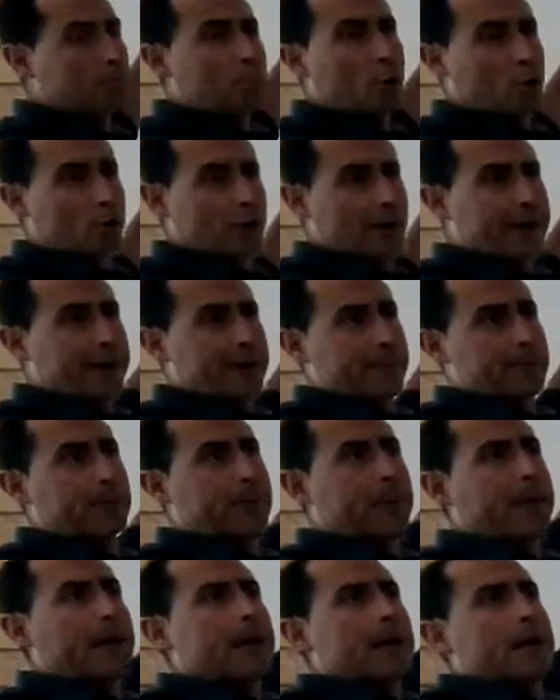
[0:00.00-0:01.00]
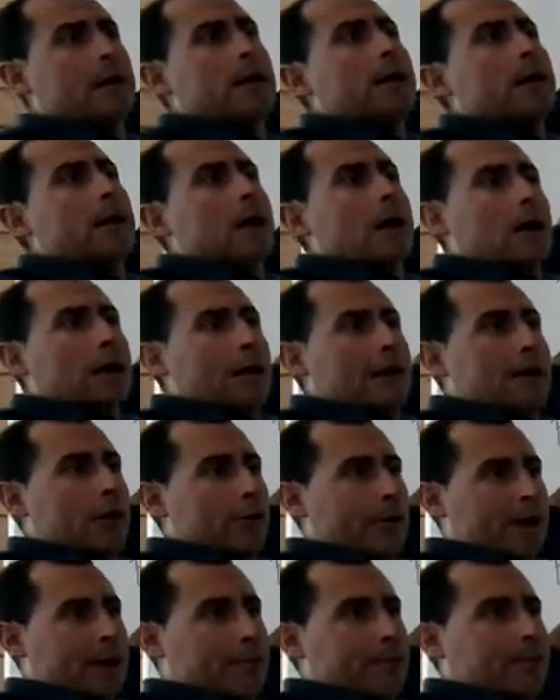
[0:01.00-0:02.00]
por qué.
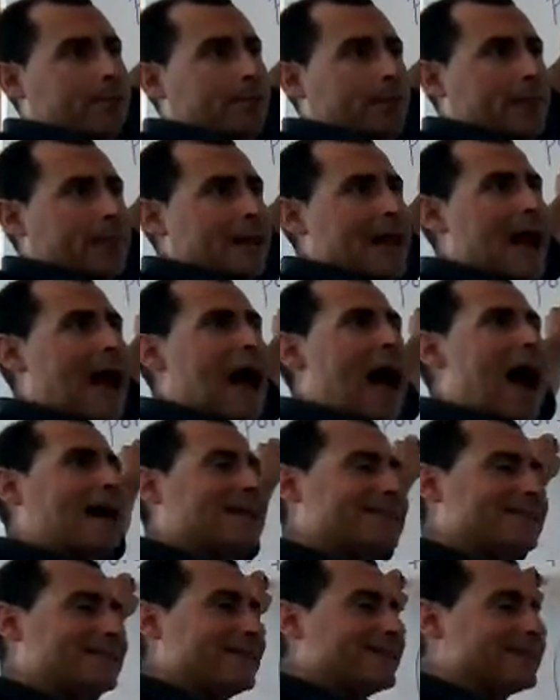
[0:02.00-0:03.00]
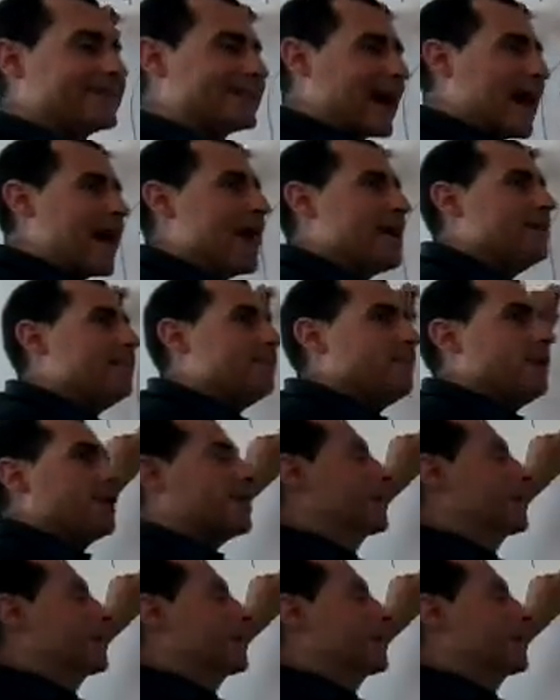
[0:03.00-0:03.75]
Laura, at the time